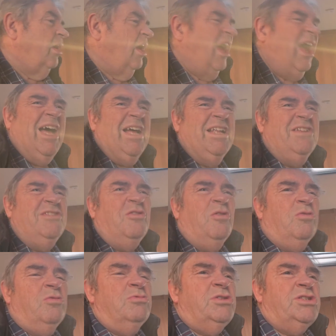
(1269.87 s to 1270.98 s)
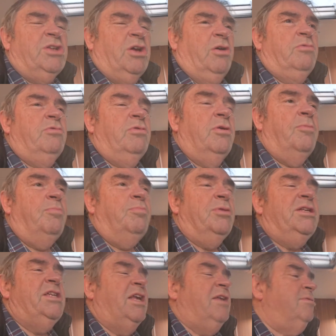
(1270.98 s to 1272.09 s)
and also
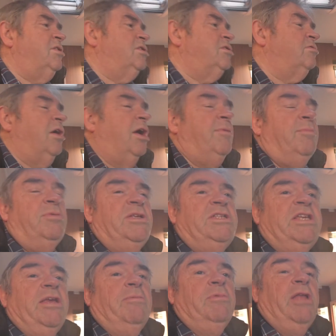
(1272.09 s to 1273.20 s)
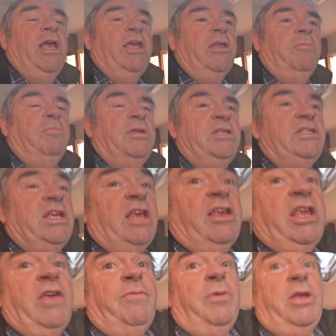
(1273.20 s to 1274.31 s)
please keep subscribing, please keep liking, please keep
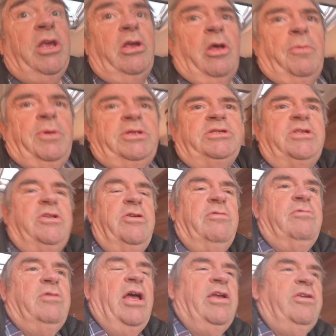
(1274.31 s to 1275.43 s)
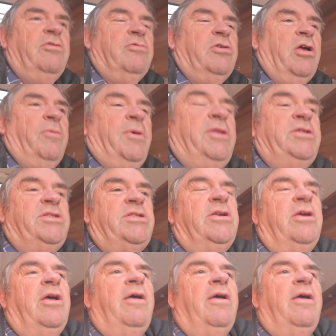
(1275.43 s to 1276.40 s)
giving me your comments. I do like your comments.